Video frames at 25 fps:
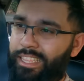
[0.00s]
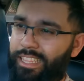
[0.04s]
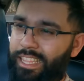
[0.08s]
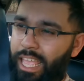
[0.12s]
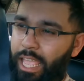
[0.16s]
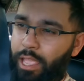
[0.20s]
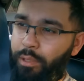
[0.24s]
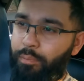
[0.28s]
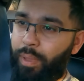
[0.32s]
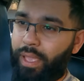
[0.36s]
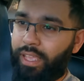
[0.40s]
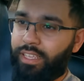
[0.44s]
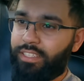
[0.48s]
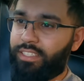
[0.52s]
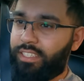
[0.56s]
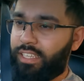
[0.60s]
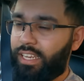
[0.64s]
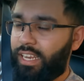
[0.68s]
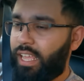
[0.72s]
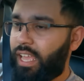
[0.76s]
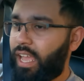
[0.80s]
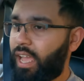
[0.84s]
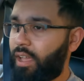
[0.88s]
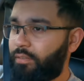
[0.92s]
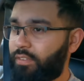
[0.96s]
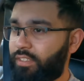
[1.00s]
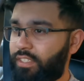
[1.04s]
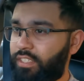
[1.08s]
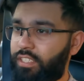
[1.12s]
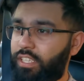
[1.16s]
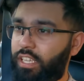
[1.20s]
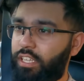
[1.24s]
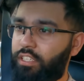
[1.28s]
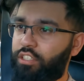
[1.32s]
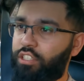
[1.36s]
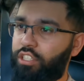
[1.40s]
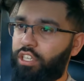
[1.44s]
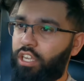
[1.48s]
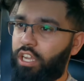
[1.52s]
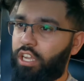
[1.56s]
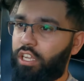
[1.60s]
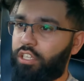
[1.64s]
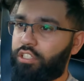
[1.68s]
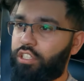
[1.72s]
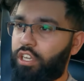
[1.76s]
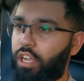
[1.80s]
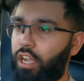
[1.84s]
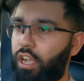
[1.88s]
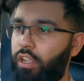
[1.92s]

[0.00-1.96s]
They basically have a set charge